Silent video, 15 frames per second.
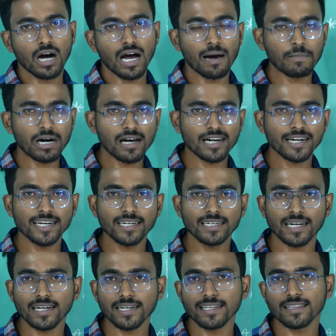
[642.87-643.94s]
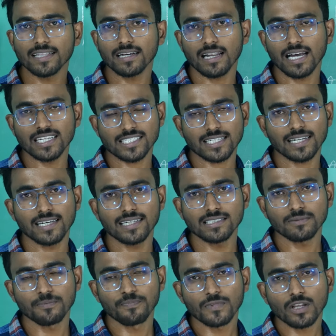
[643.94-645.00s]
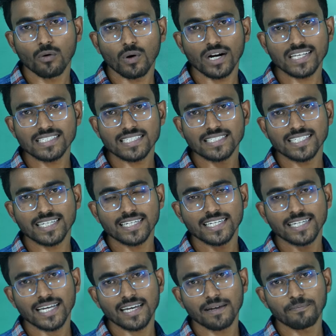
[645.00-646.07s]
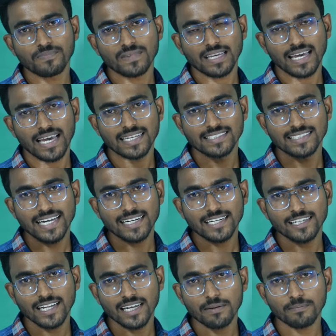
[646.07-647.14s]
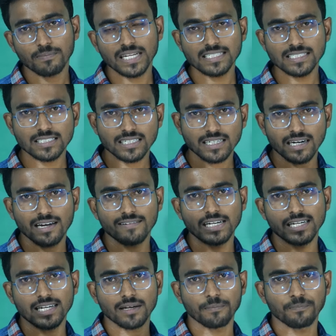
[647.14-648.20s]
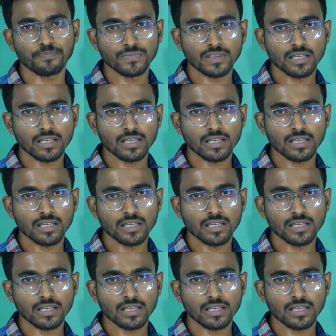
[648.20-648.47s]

I'm already done in the last class. What is the journey time? Exact time plus travel time.